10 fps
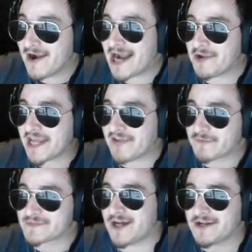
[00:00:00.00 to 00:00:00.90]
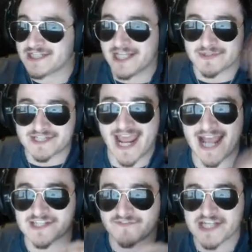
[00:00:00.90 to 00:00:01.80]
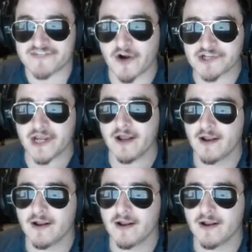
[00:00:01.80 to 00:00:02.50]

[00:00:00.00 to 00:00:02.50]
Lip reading: How do they get from solid to liquid to gas and vice versa?